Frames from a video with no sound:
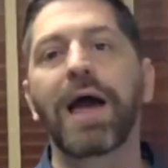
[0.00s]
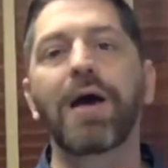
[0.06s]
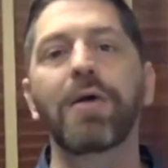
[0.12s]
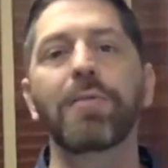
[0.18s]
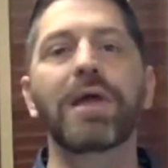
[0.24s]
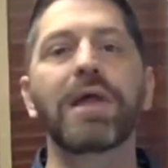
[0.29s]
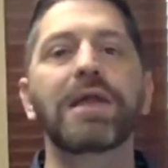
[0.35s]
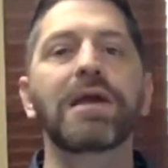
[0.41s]

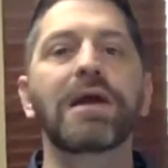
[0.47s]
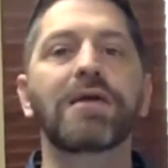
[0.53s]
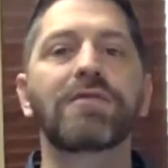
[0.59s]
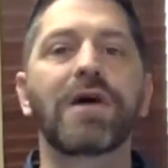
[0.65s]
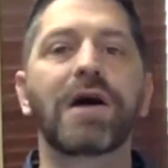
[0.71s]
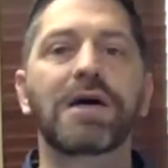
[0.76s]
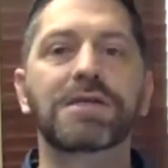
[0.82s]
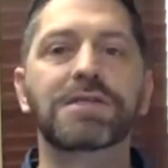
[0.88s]
How
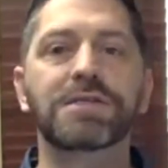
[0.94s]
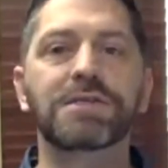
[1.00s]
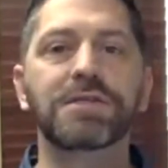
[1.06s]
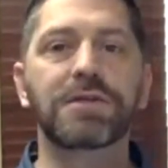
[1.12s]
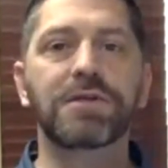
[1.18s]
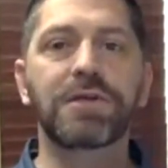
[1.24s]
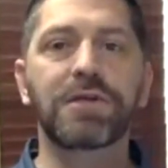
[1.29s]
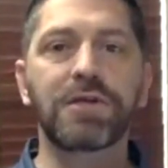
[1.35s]
many of
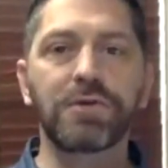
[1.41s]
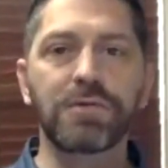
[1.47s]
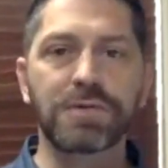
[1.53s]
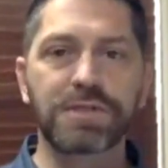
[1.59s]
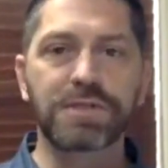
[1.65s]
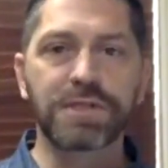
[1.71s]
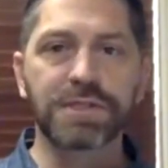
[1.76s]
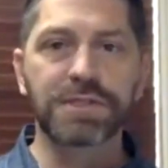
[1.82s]
us
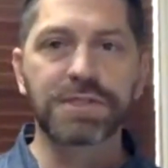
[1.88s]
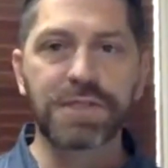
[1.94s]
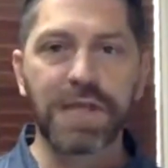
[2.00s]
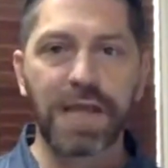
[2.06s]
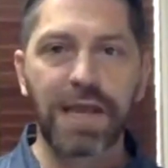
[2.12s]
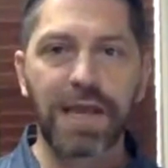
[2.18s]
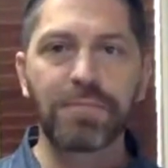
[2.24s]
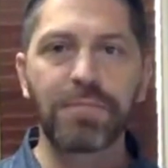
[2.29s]
use the
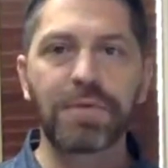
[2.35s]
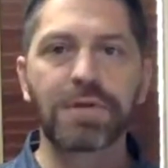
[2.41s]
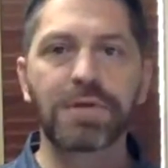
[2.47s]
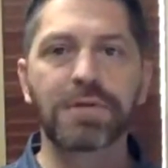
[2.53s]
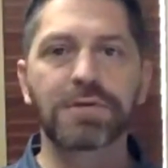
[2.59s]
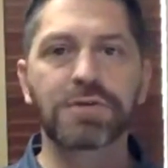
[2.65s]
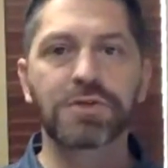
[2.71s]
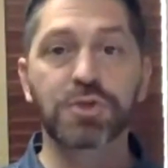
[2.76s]

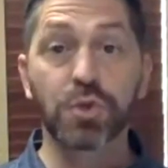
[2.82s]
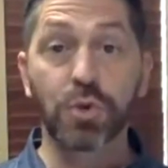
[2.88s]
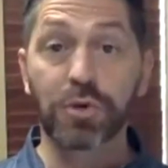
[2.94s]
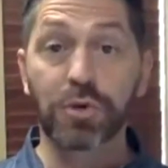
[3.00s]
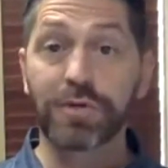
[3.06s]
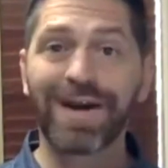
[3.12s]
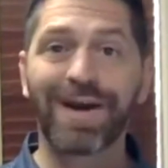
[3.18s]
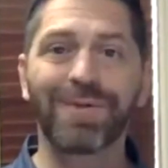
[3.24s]
same
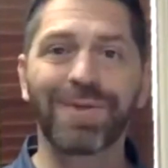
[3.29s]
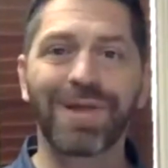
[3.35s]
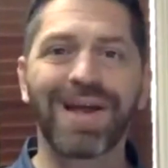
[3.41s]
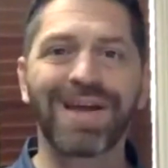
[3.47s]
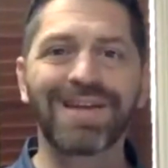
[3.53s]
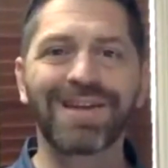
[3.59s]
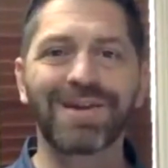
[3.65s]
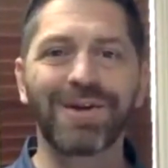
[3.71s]
sort of
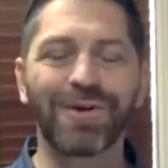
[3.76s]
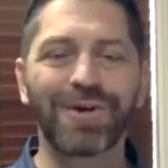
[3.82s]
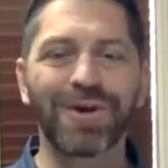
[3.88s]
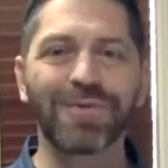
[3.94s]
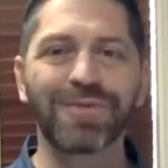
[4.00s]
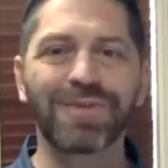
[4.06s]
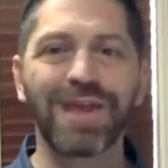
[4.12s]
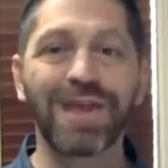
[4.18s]
outline in
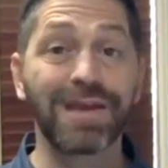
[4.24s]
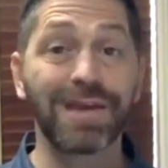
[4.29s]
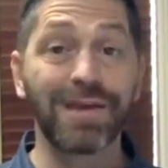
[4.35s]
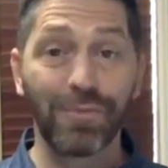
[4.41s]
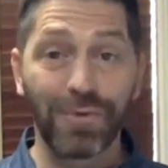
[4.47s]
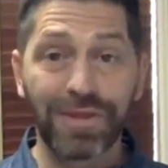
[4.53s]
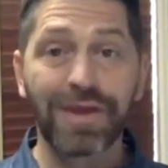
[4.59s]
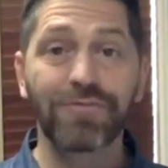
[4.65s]
our note
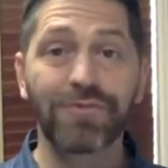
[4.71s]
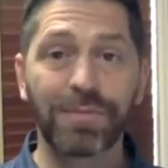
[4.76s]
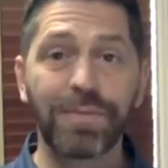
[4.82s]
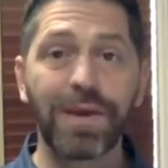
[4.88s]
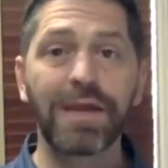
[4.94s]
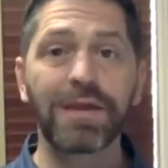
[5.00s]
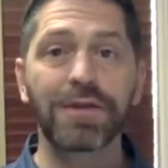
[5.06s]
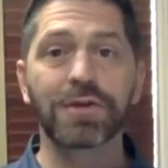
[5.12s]
taking with
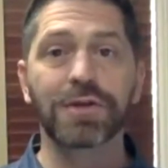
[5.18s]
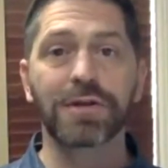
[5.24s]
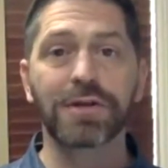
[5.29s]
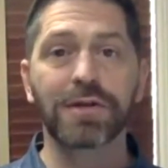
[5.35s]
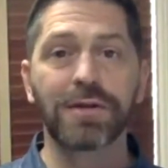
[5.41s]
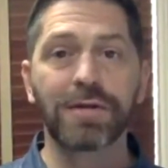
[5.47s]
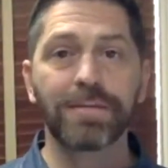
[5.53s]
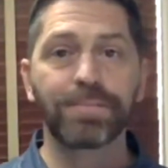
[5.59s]
every
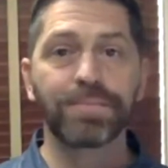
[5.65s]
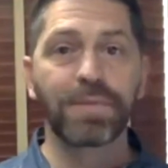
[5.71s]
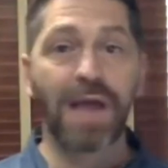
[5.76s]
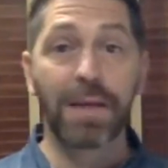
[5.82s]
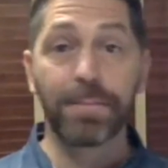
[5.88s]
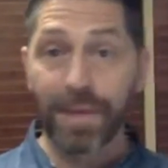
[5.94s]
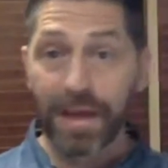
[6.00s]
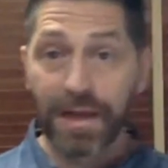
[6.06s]
patient?
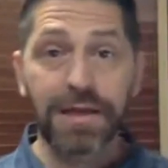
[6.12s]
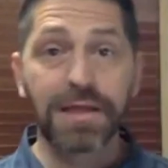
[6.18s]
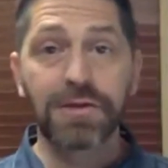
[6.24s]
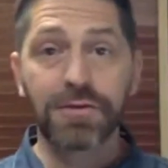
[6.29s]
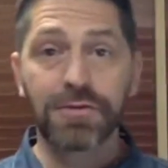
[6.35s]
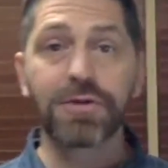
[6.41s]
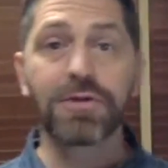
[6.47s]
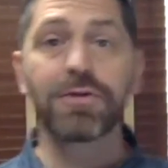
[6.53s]
I'm
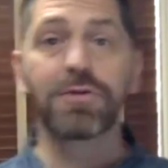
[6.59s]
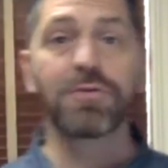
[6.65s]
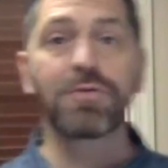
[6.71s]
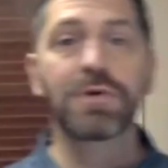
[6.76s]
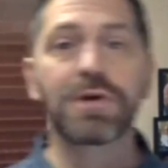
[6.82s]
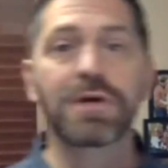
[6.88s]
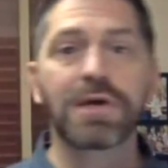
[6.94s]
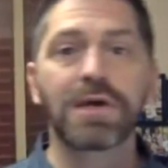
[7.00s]
betting you
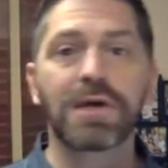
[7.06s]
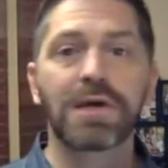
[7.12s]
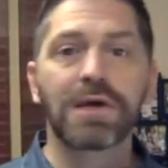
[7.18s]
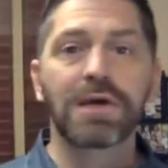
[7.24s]
do.